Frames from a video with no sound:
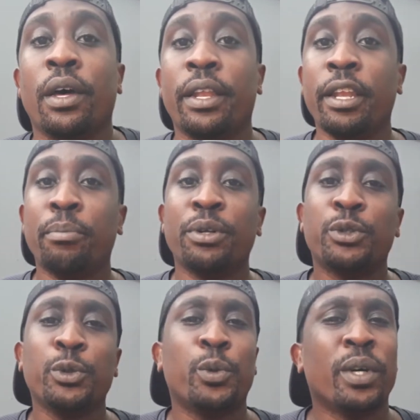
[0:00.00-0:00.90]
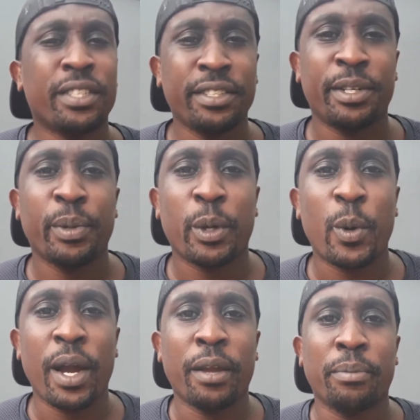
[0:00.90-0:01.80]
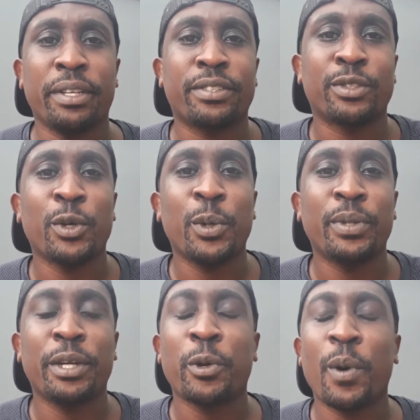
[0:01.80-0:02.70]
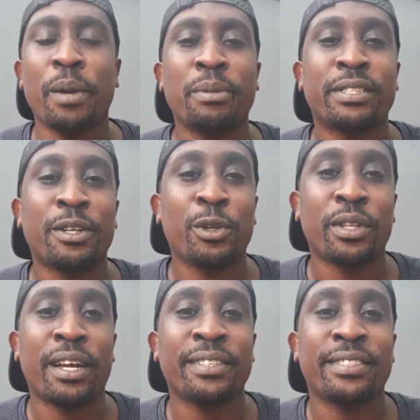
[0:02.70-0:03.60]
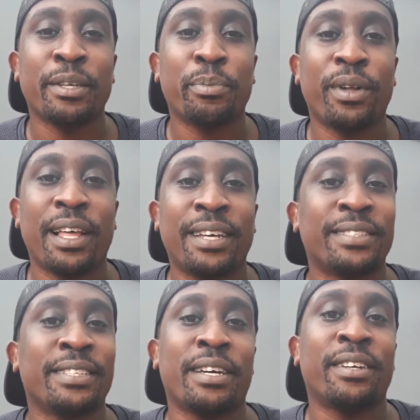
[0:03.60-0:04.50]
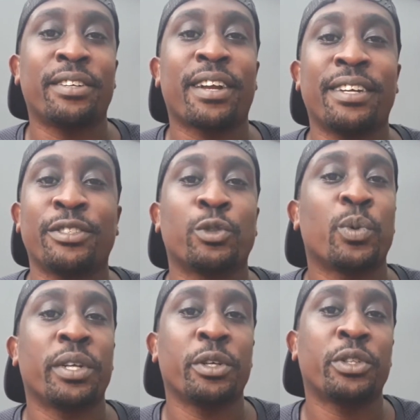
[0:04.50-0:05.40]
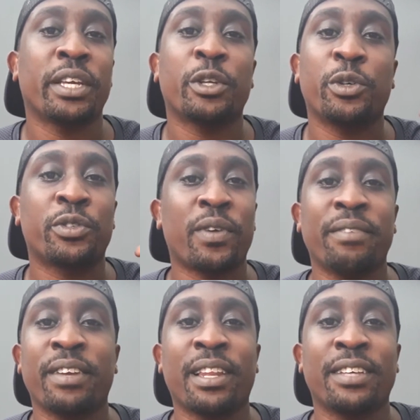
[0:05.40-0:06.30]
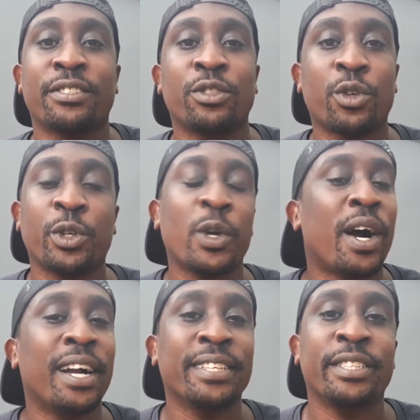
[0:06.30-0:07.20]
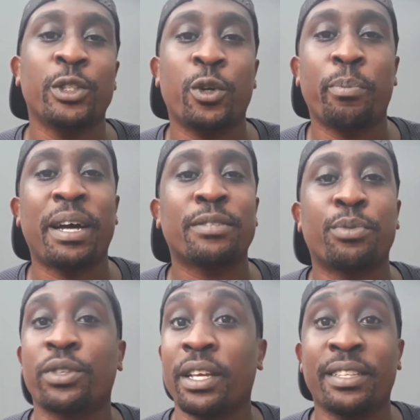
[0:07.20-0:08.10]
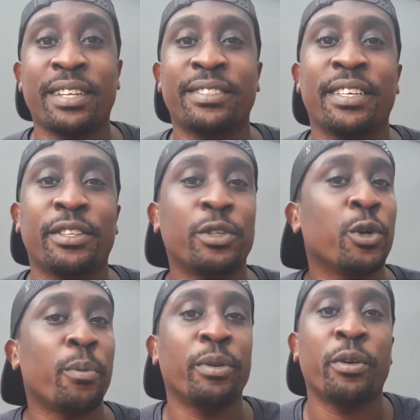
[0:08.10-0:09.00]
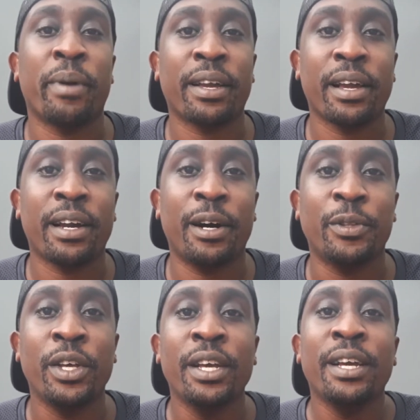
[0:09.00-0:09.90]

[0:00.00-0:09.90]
Number two, what are the requirements? So the requirements are not as simple as in other countries where you take your driving license or your ID or passport and that's it, you open your bank account.